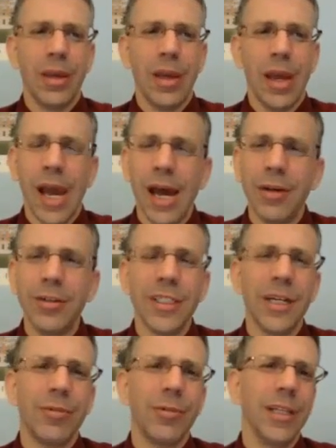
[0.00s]
how does
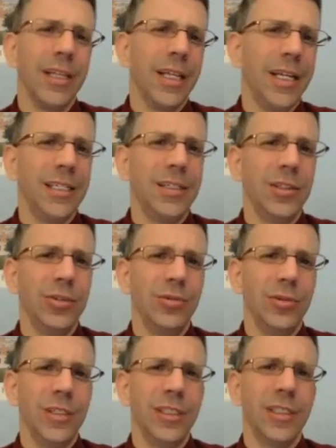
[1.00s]
that relate to
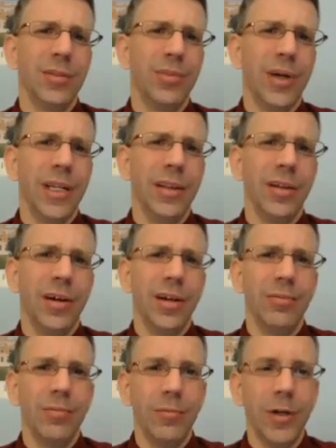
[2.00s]
lists in Python?
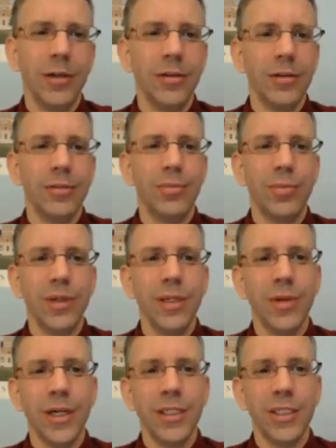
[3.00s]
Well, pretty
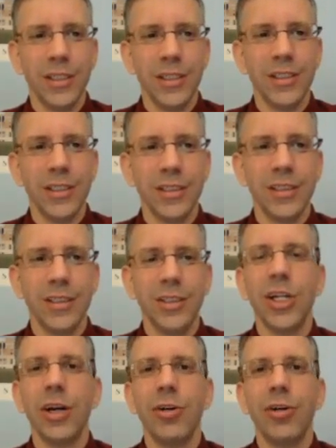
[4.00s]
much this is the
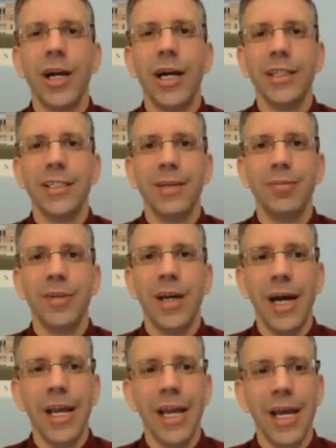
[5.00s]
general concept.
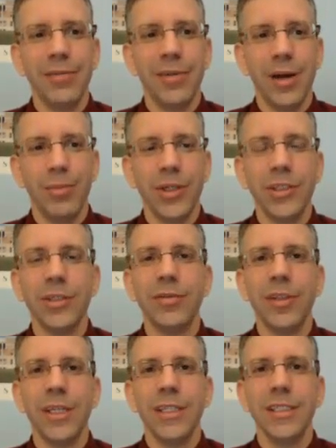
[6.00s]
I have a bunch of
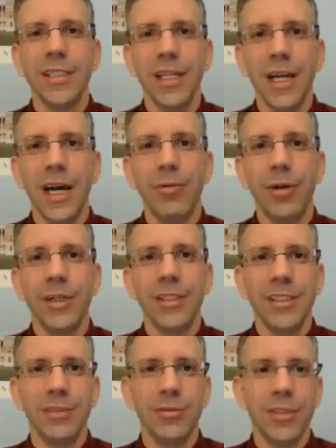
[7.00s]
things that I want to
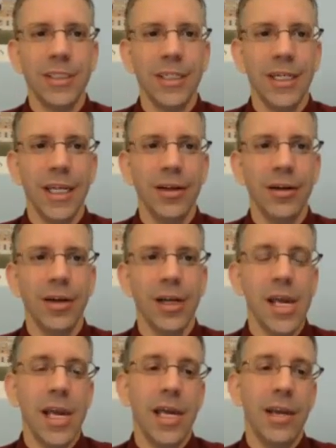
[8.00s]
sequence together,
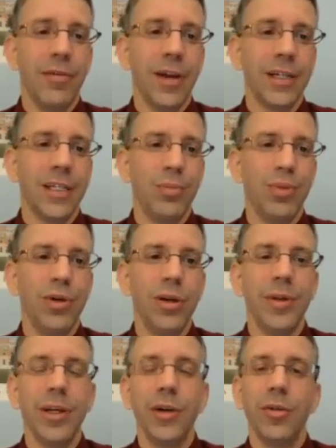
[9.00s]
and in fact, I put
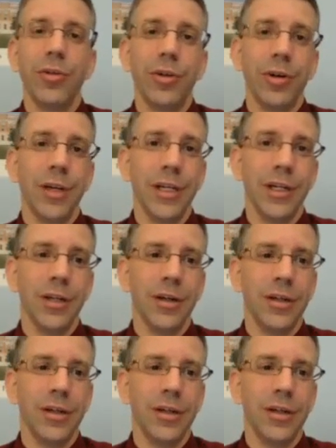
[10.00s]
them in an order here.